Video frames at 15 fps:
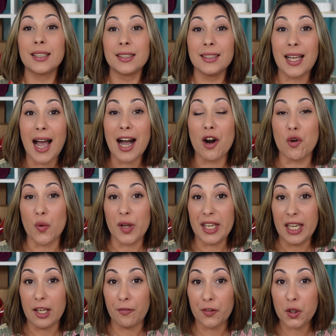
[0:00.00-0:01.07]
Now,
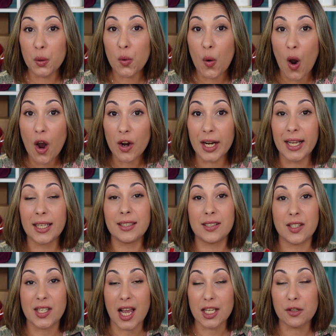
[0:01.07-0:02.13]
if you want it,
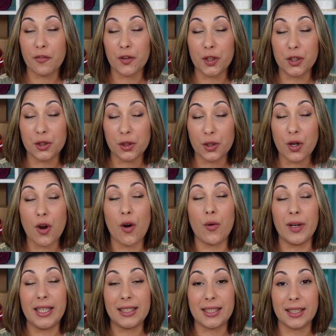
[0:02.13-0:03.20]
just for you to
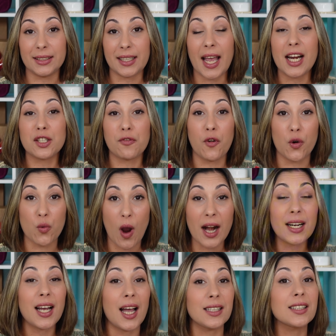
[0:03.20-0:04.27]
know, it retails for
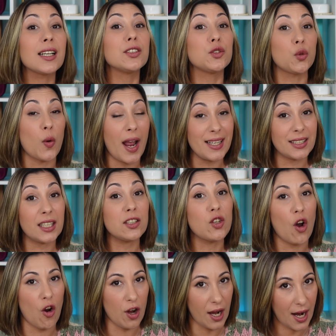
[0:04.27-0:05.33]

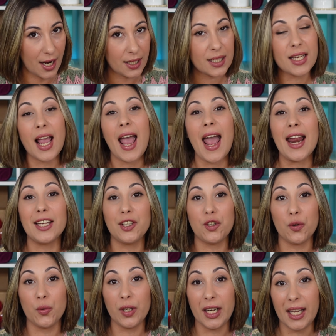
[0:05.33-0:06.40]
$120 and
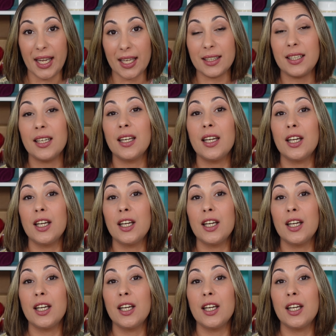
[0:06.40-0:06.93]
you need